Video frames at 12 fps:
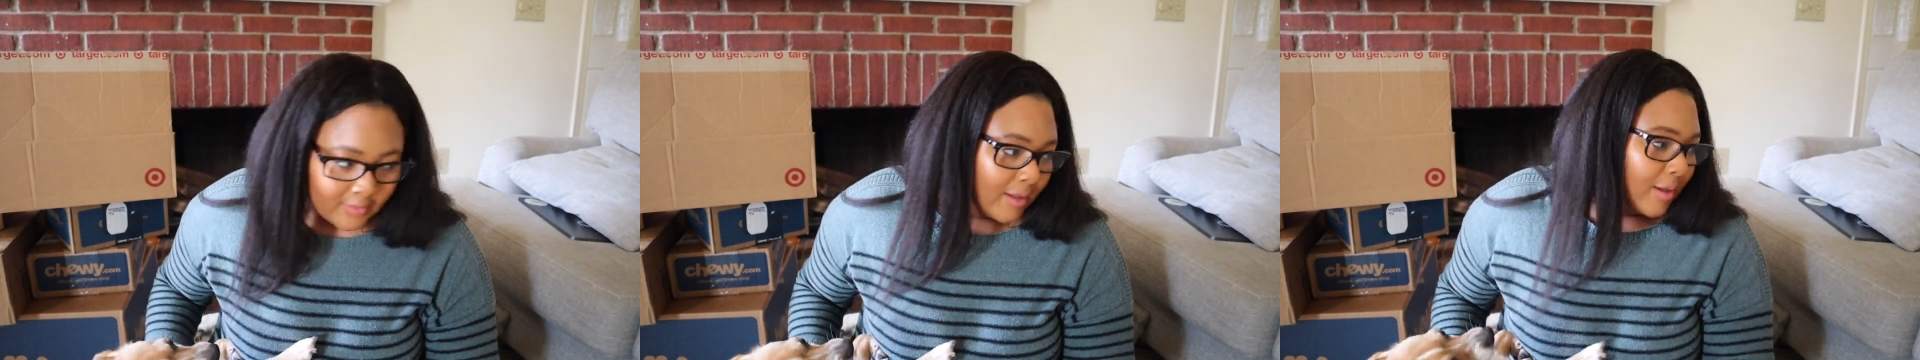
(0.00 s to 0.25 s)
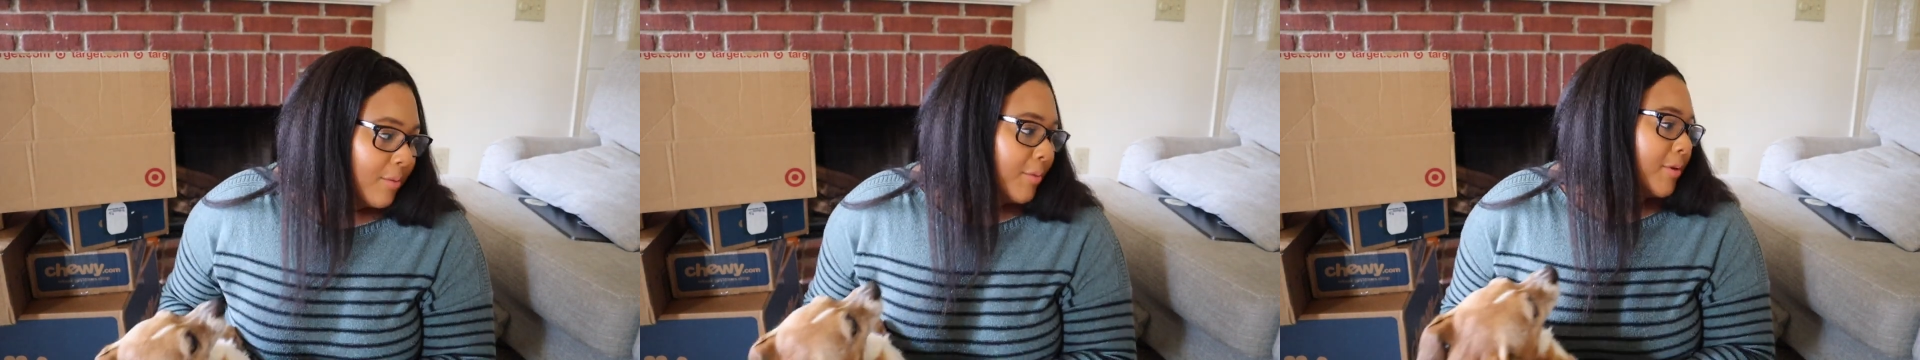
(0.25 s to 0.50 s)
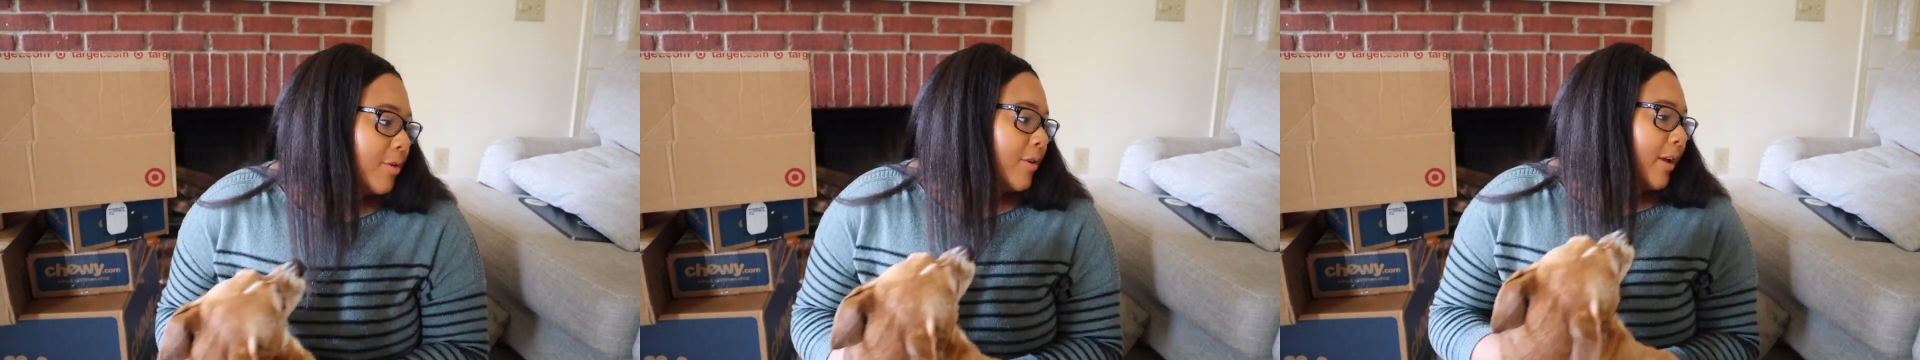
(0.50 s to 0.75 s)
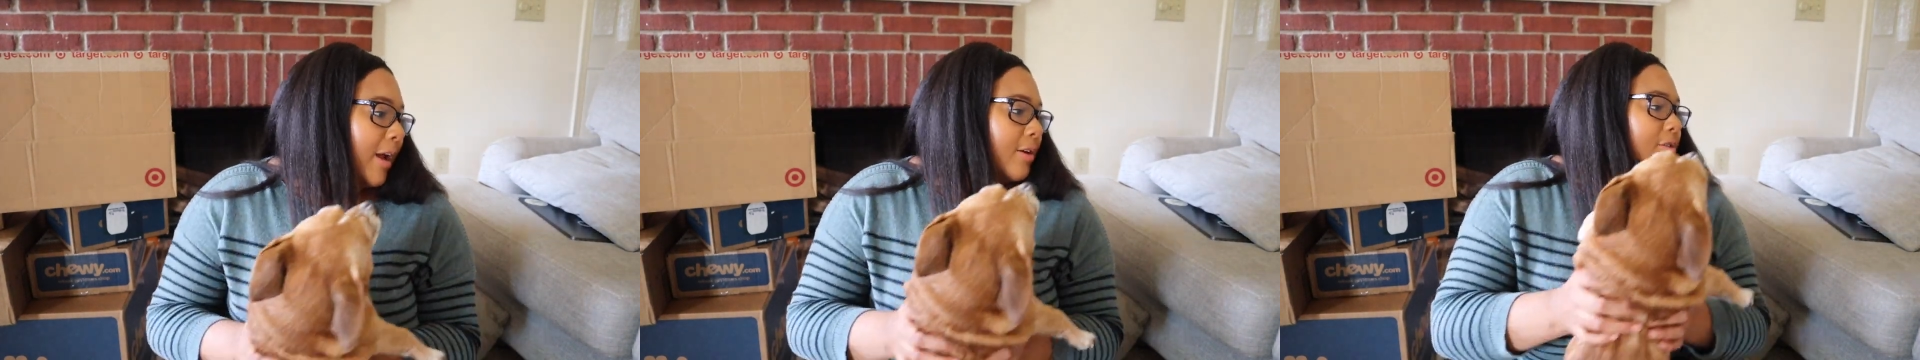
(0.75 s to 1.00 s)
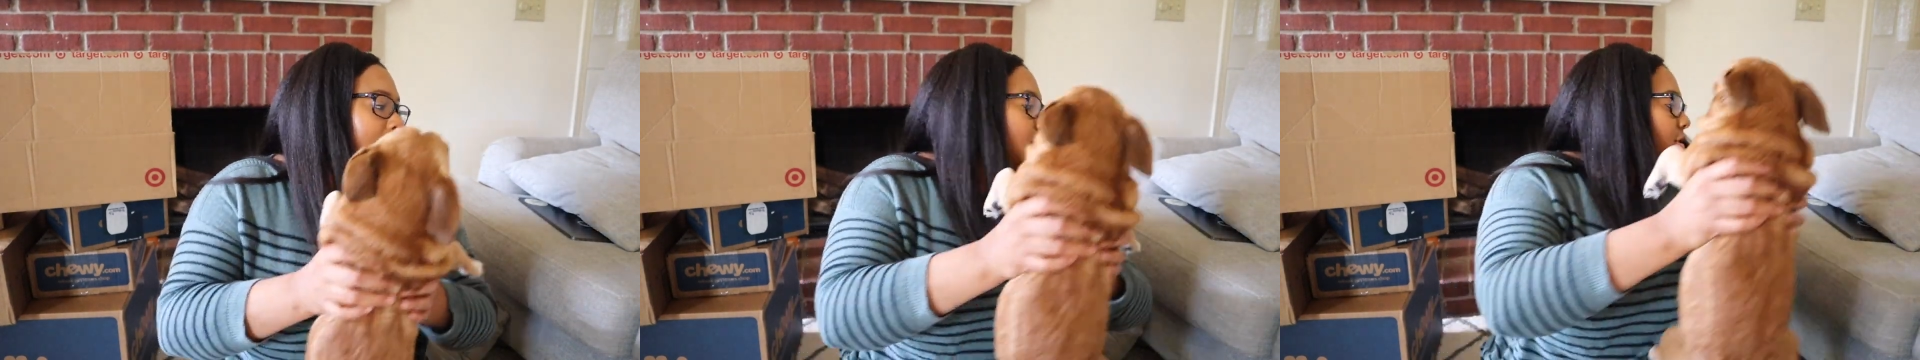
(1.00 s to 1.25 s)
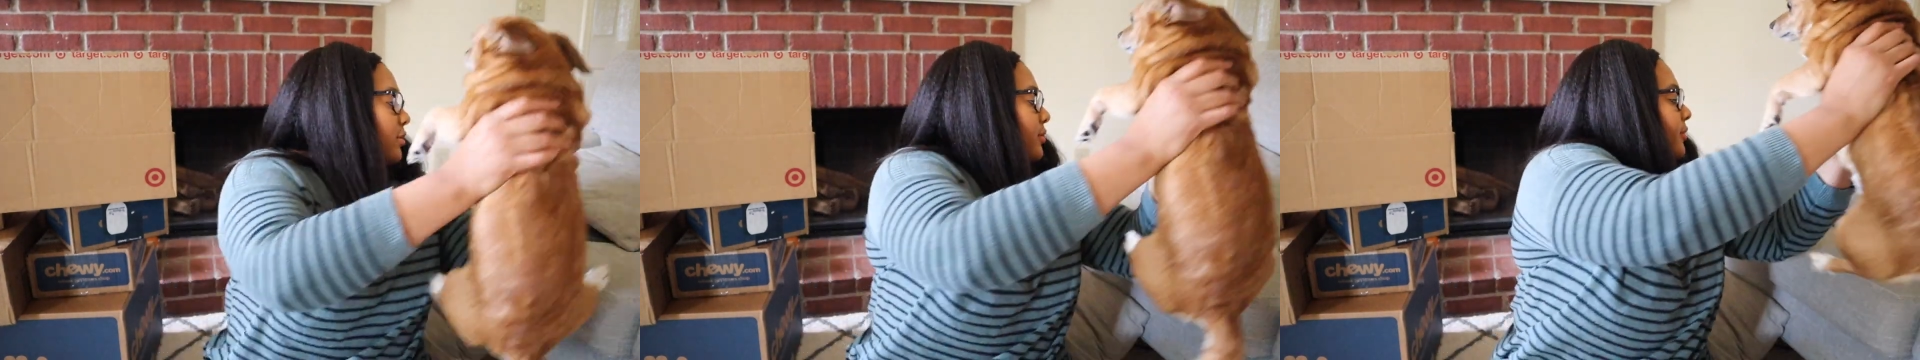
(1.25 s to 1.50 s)
I'm gonna put you on the couch.
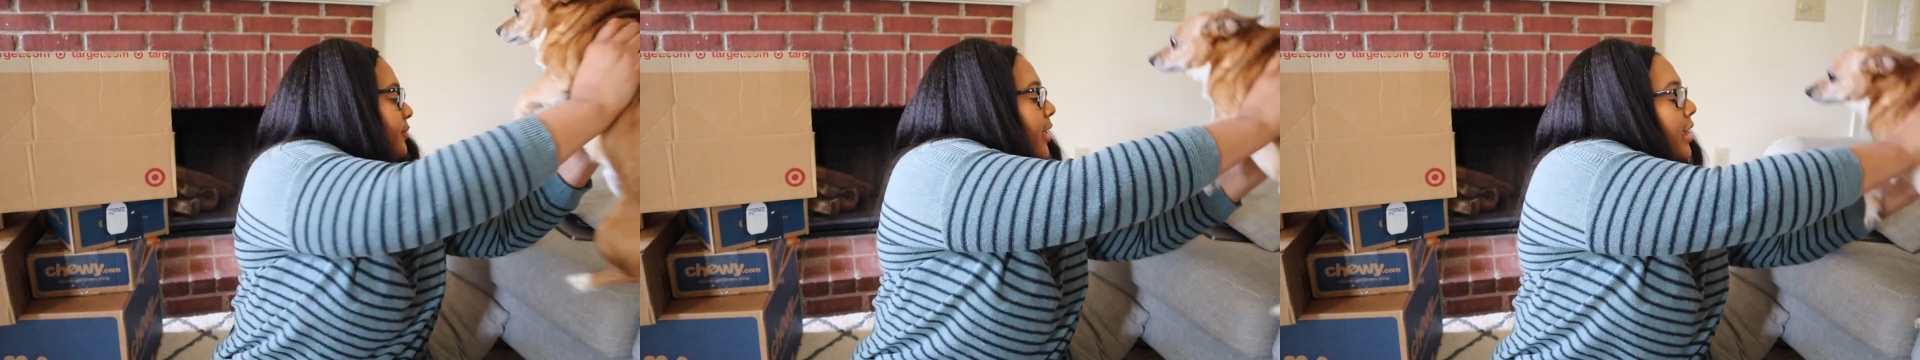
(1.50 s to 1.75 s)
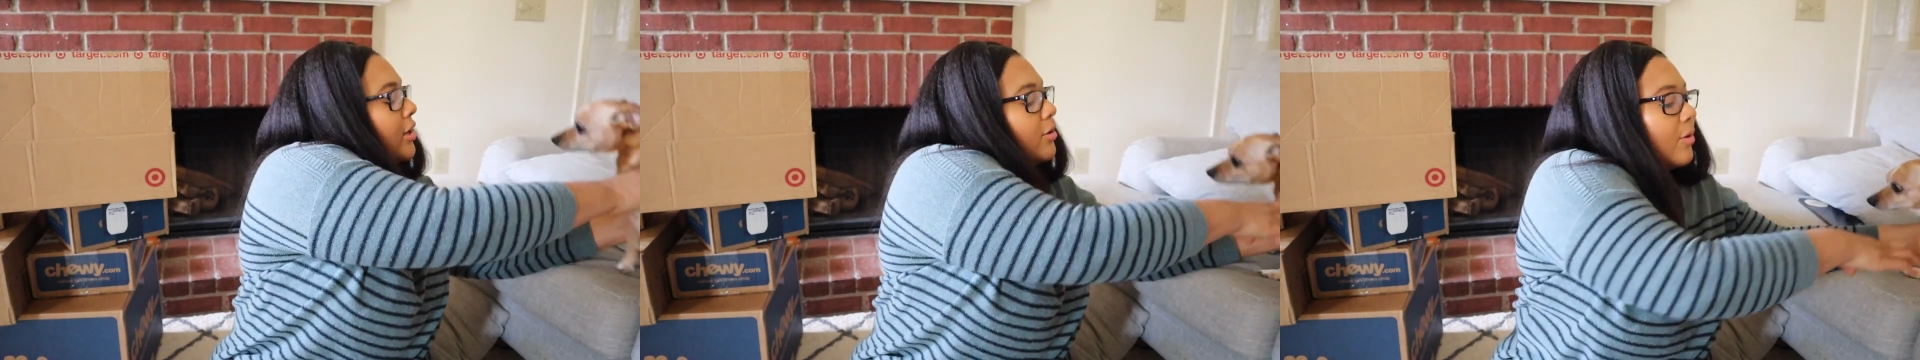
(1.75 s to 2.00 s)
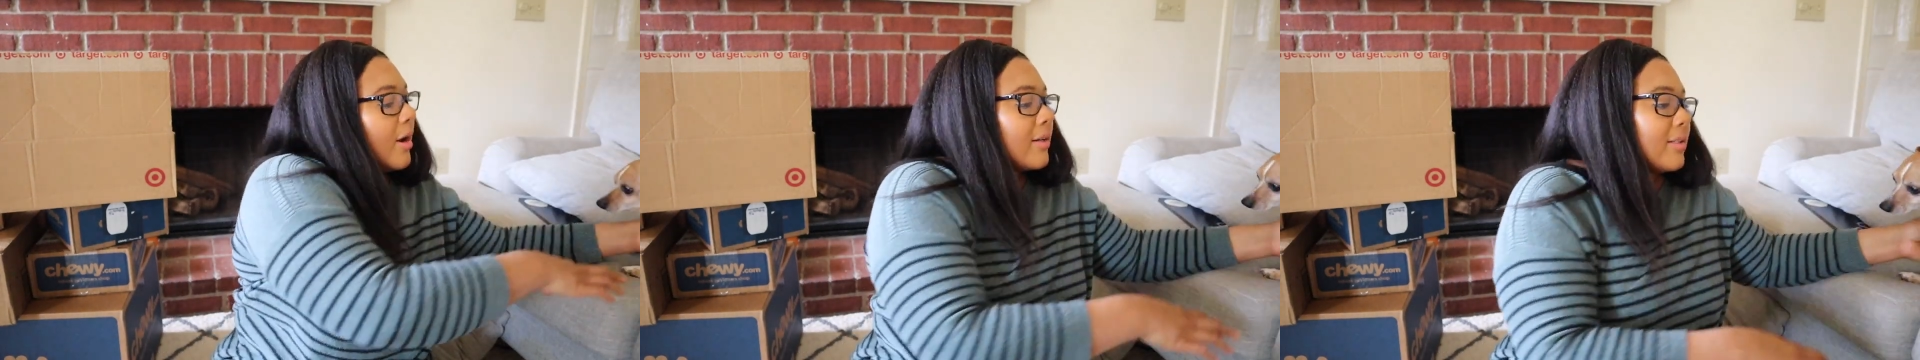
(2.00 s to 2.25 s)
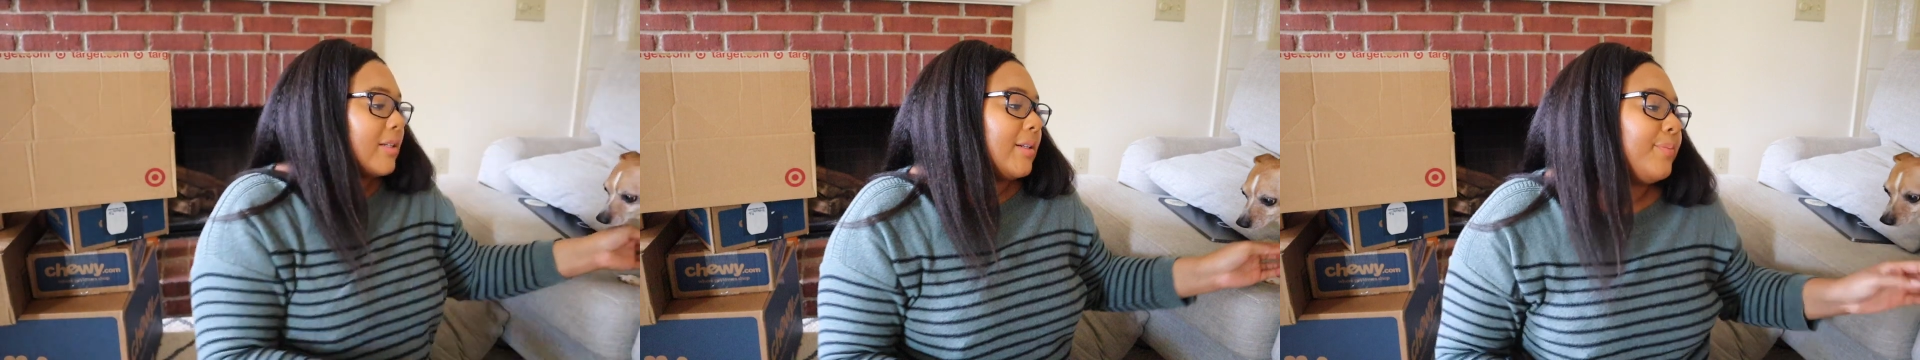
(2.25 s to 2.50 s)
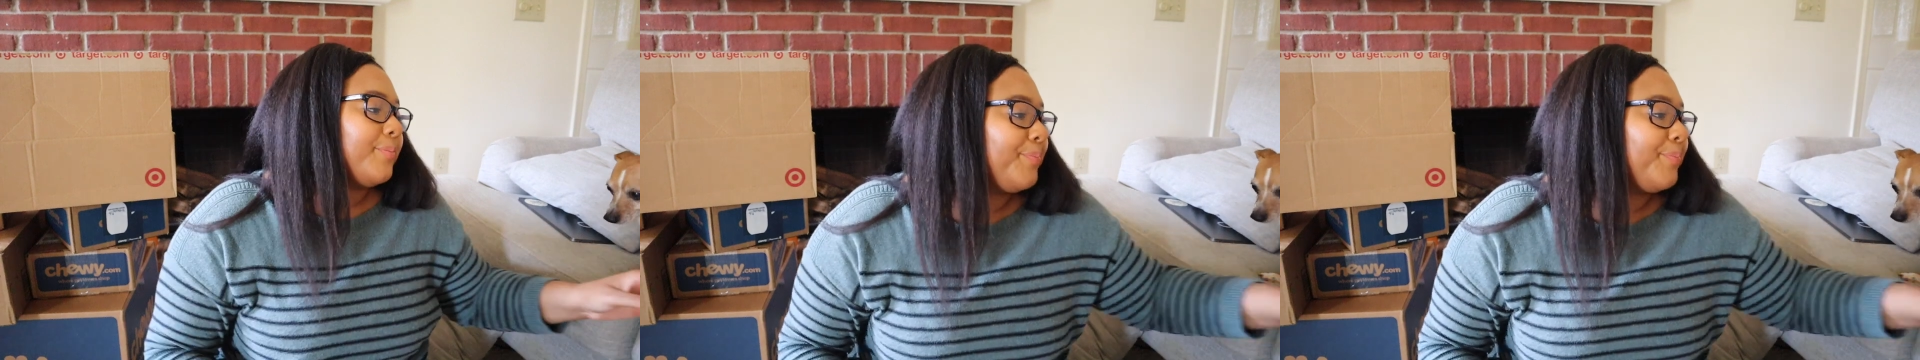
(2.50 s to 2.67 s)
Thank you, Roxy.